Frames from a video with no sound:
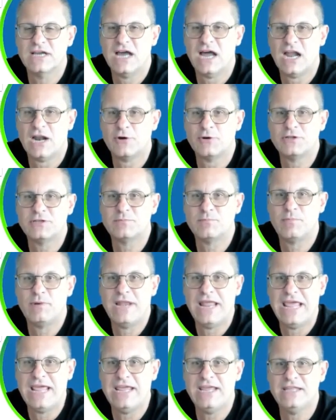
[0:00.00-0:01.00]
are
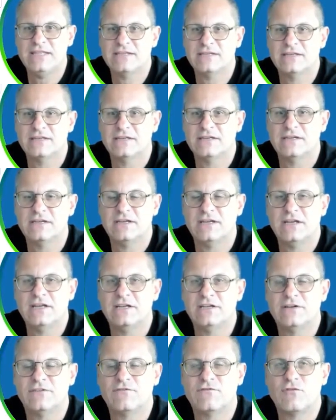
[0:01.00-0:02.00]
displayed in
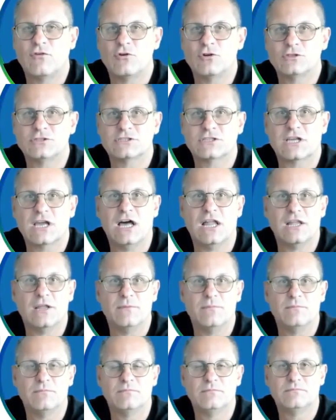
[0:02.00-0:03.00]
the first
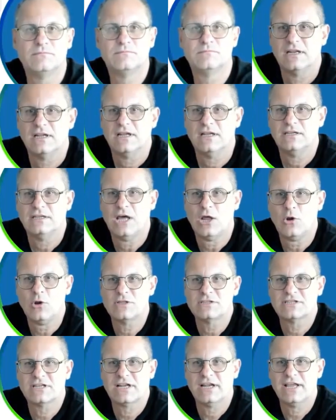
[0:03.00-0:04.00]
column. Now
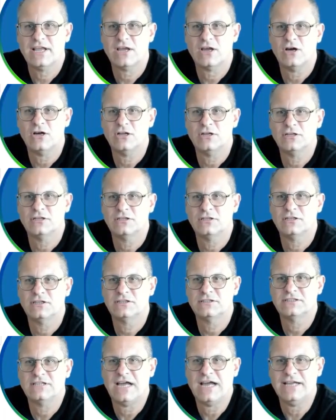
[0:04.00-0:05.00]
let's click on the
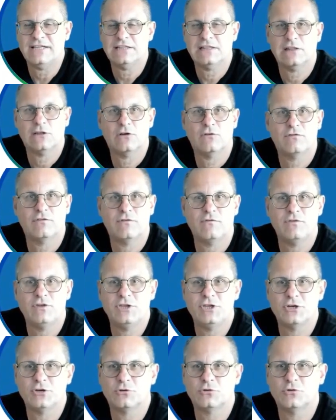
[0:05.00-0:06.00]
title of a
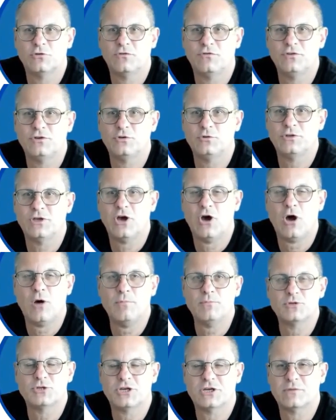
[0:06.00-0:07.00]
video to view the
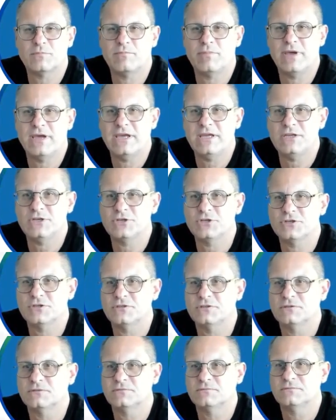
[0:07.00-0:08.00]
object page.
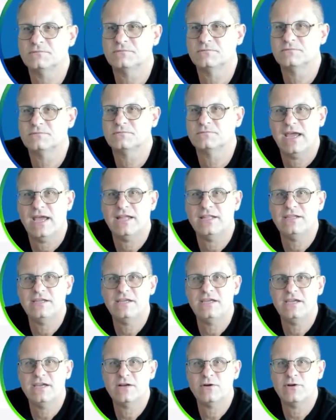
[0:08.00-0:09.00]
And
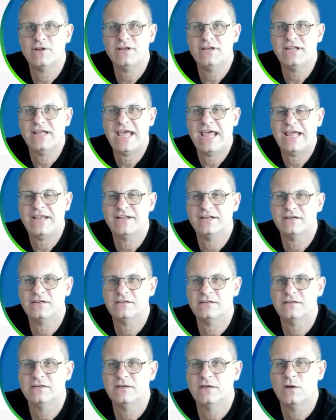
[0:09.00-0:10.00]
here in the header,
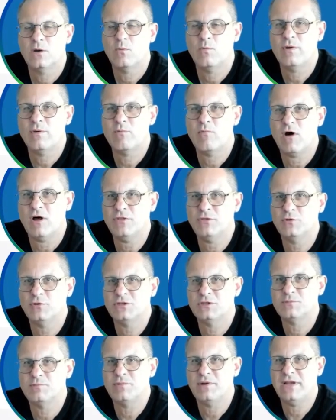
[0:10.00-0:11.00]
we want to
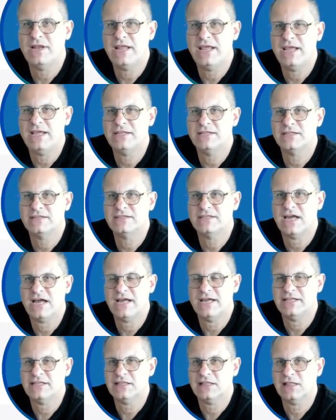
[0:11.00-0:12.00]
display the
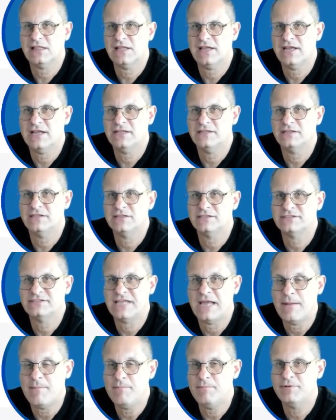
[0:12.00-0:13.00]
title and the
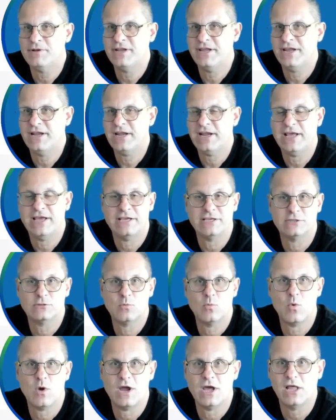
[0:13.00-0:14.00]
thumbnail as
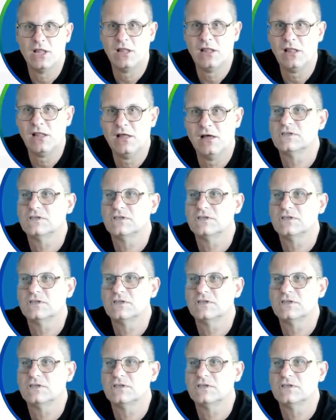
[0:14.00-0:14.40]
well.